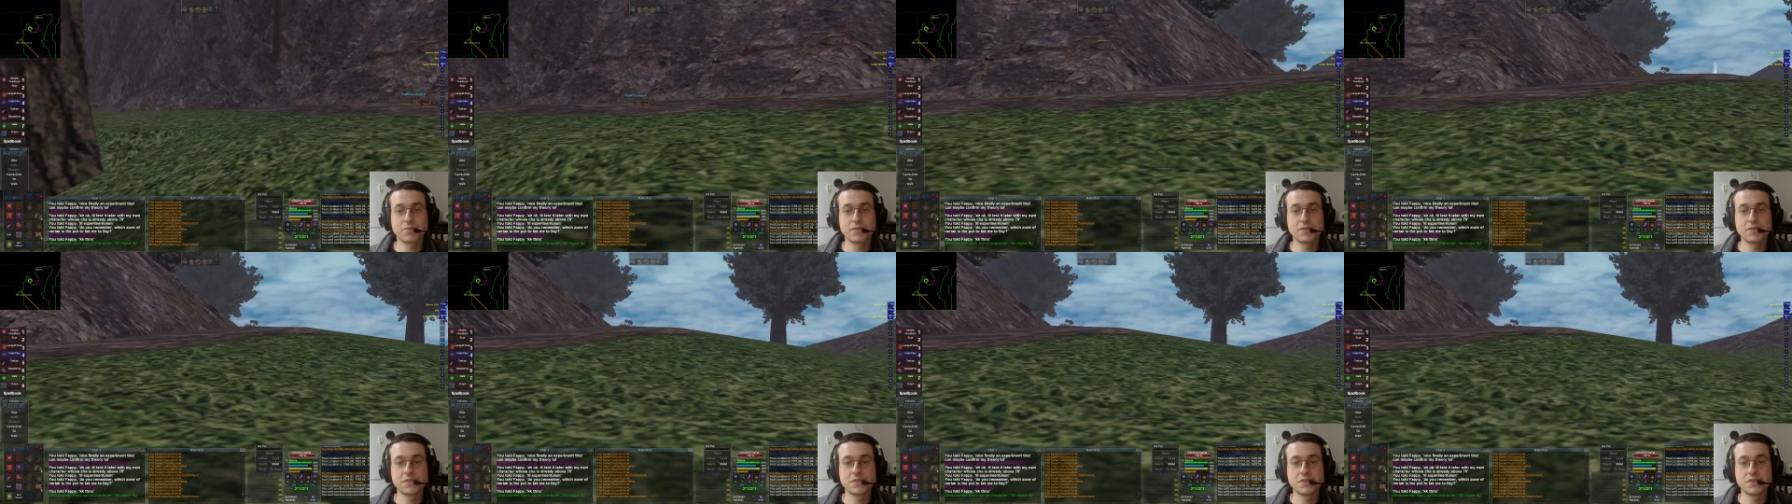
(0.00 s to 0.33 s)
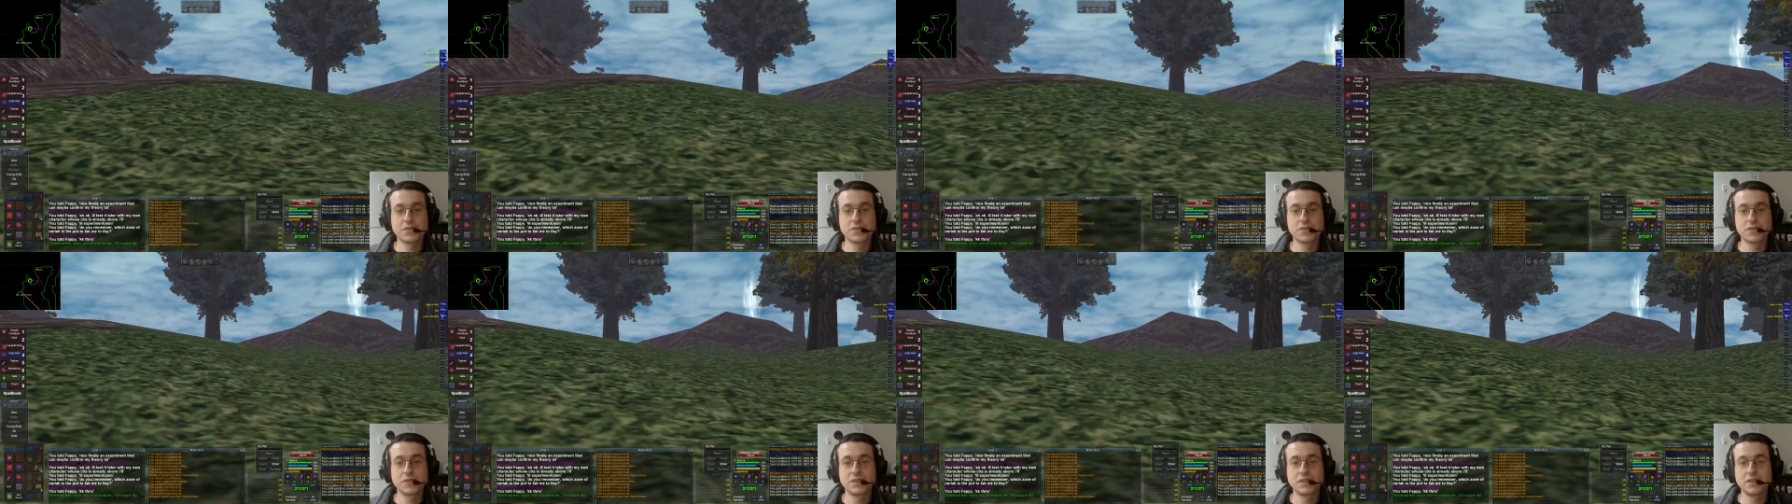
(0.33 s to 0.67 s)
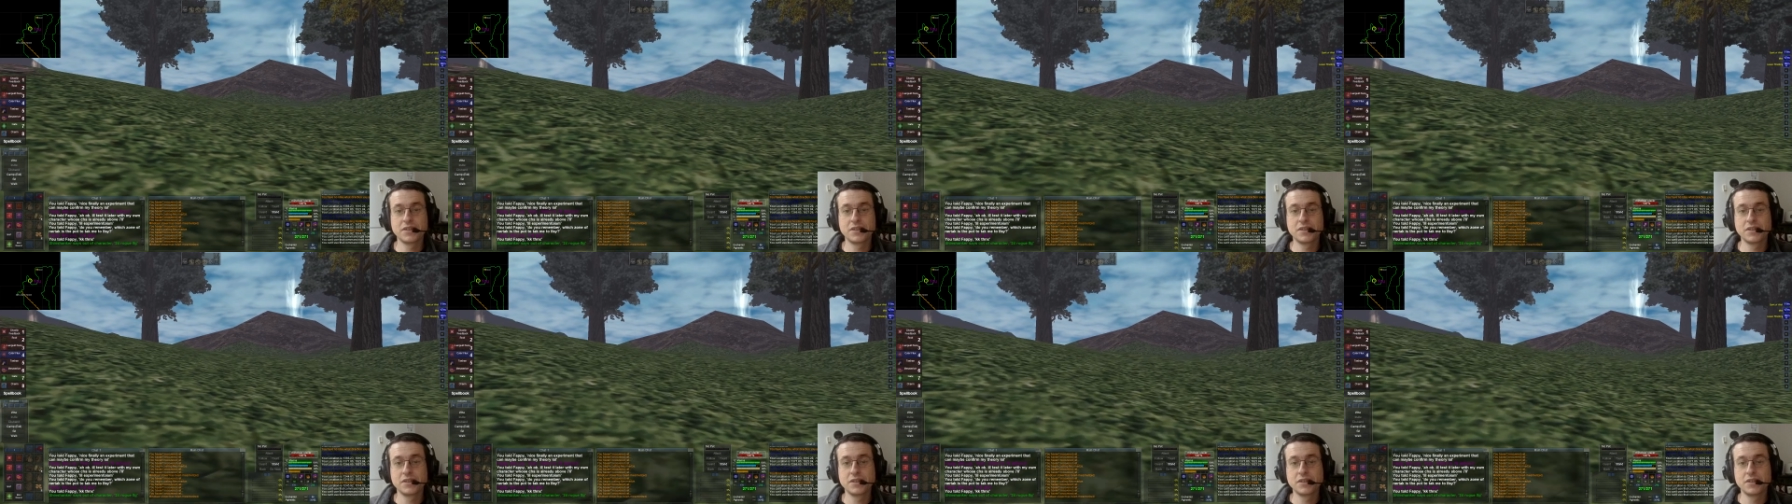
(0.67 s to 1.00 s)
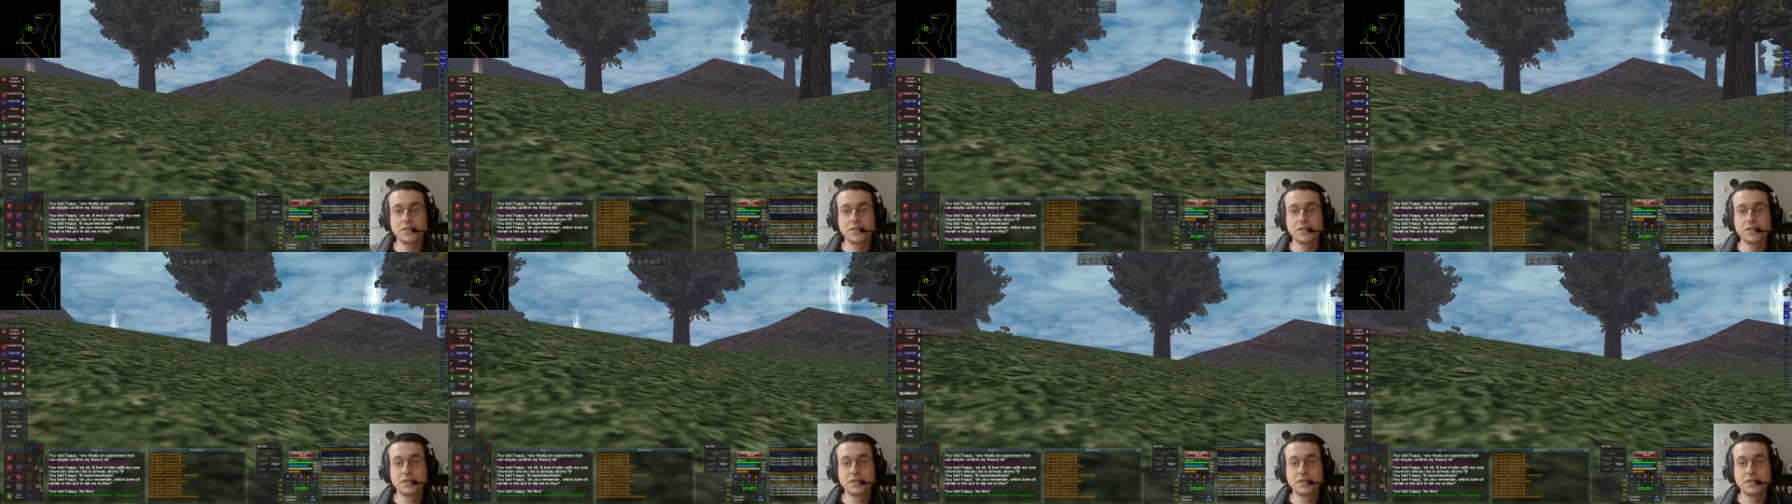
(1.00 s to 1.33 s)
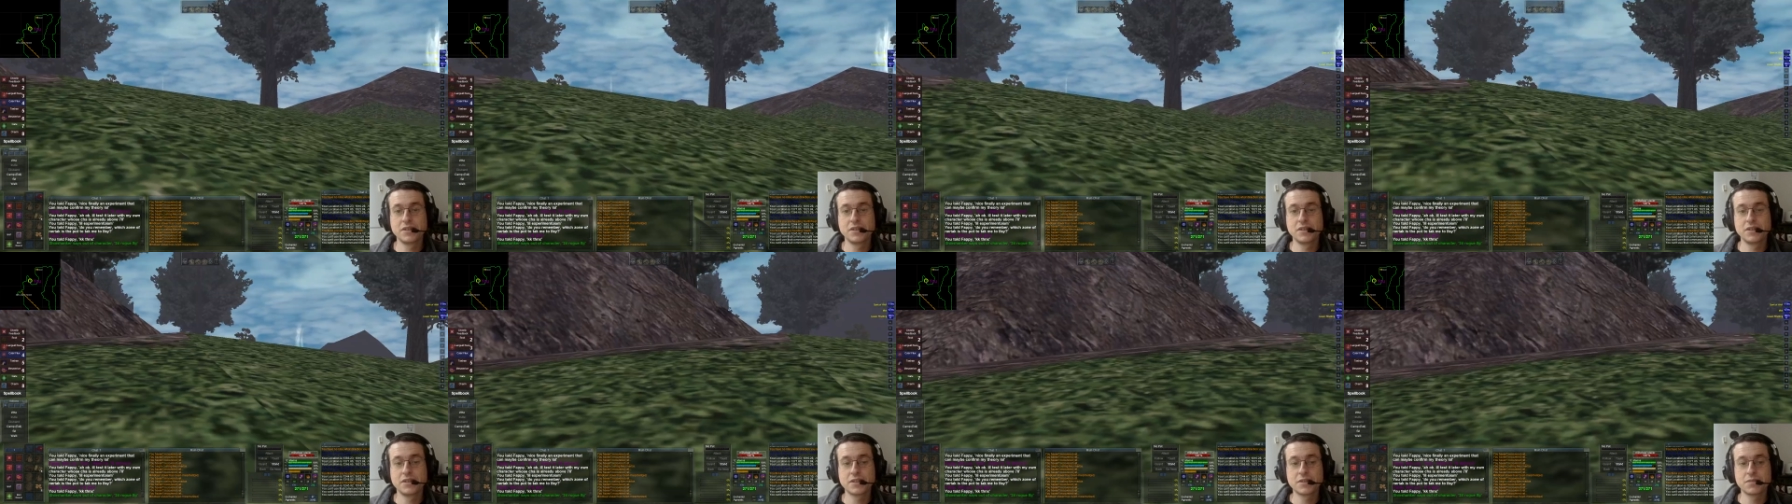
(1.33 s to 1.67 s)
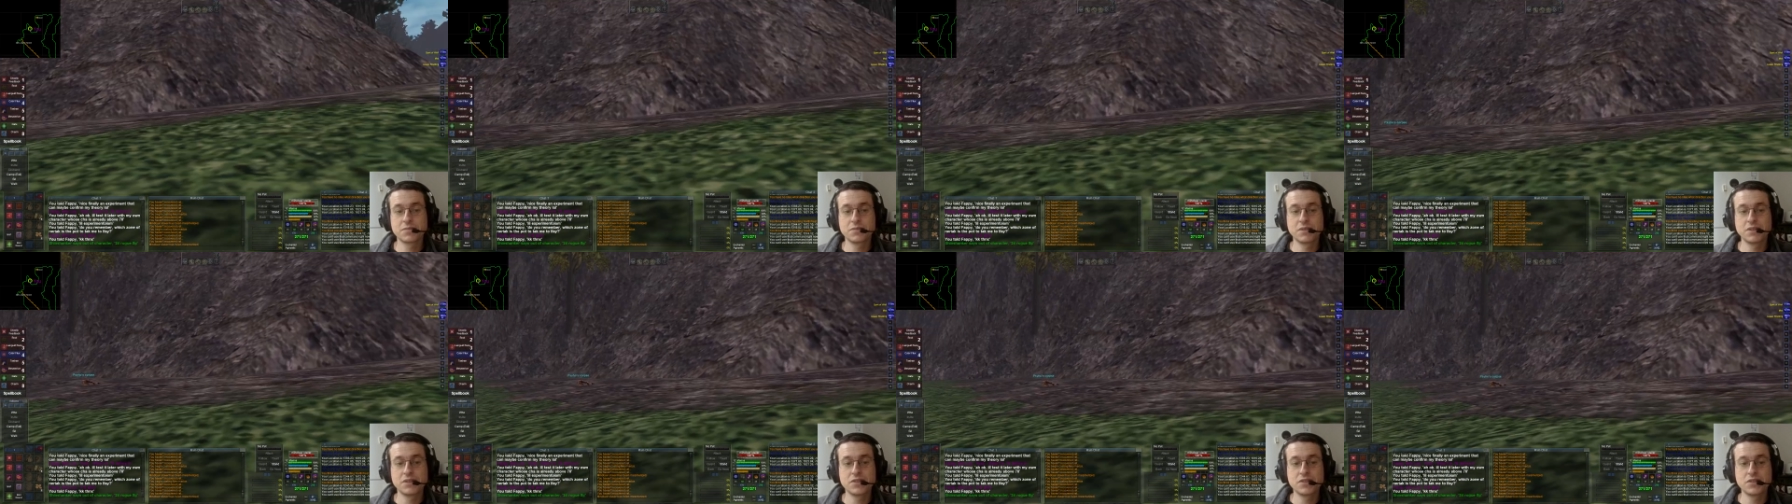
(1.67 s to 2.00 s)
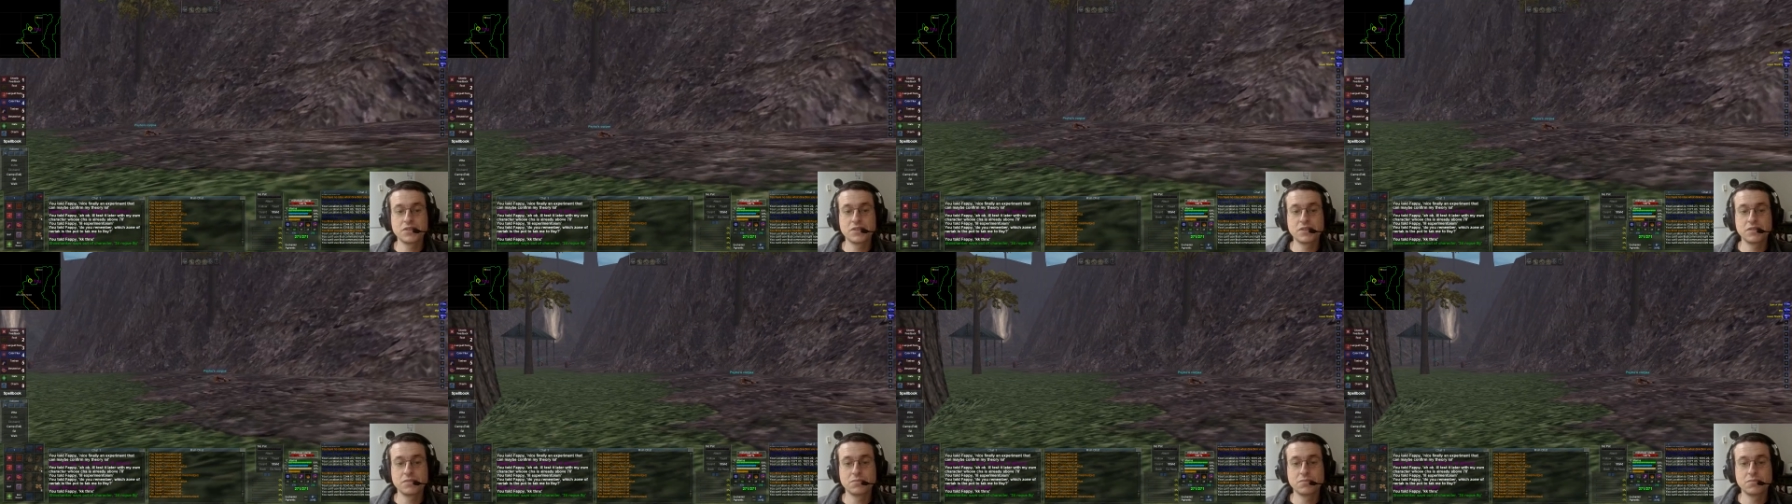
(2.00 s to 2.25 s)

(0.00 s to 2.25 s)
That's the only explanation.